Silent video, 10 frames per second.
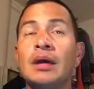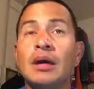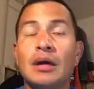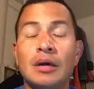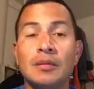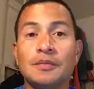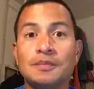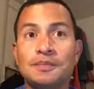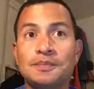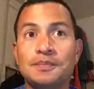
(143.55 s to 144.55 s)

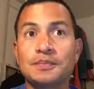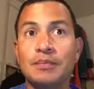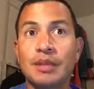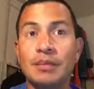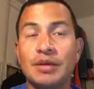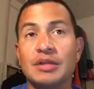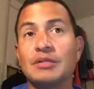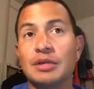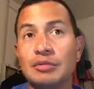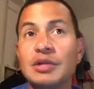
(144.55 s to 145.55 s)

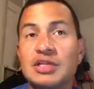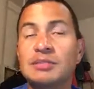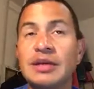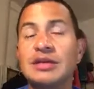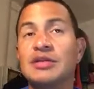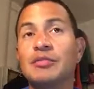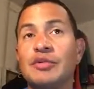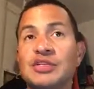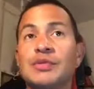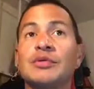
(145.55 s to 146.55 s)
But you would explain it to the
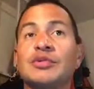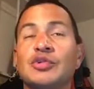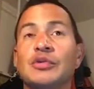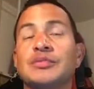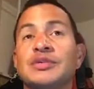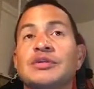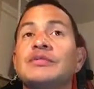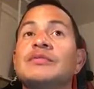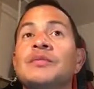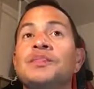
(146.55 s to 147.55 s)
principal in terms
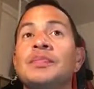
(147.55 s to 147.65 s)
of,